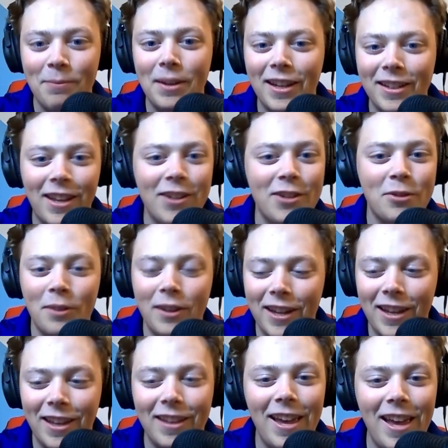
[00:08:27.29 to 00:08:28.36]
because I just
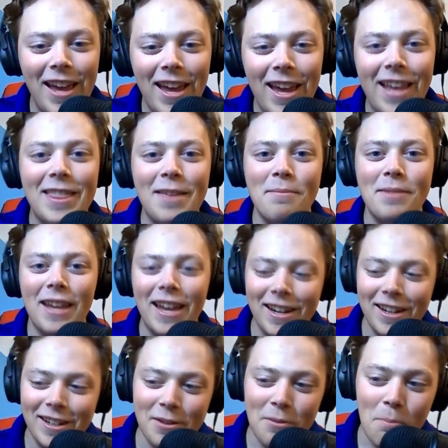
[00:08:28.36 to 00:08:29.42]
wanted to hit them dingers.